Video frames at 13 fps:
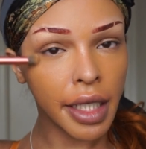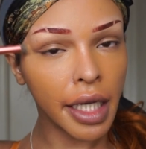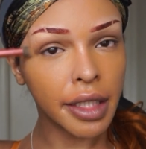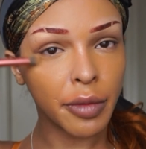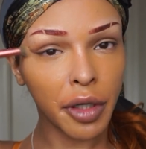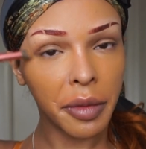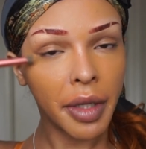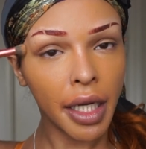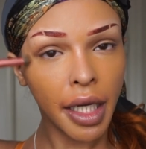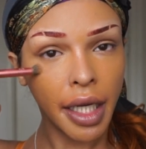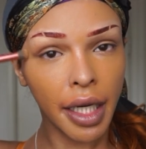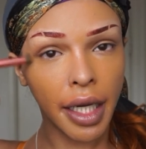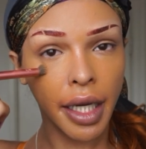Ace Boy
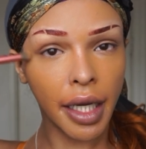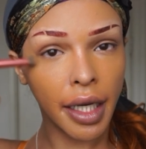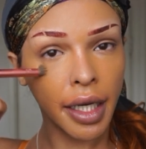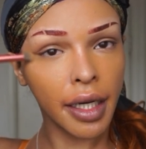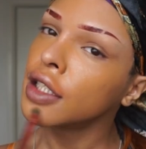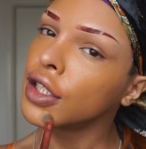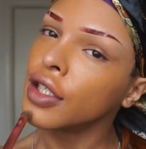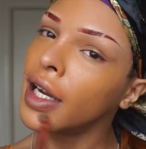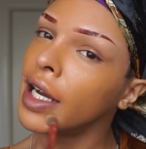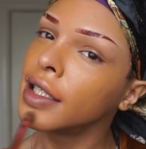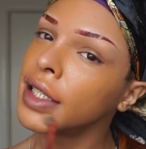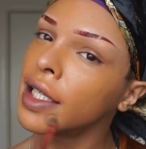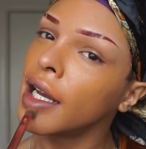Pun. Just
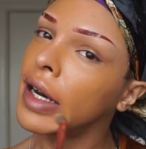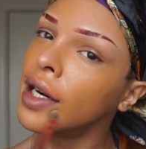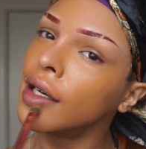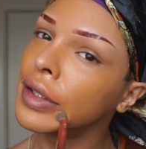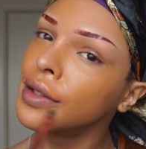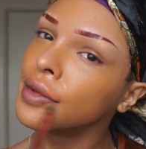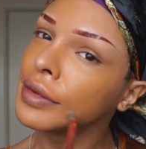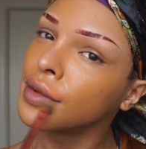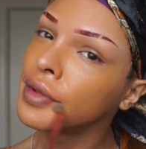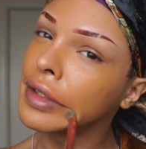tragic how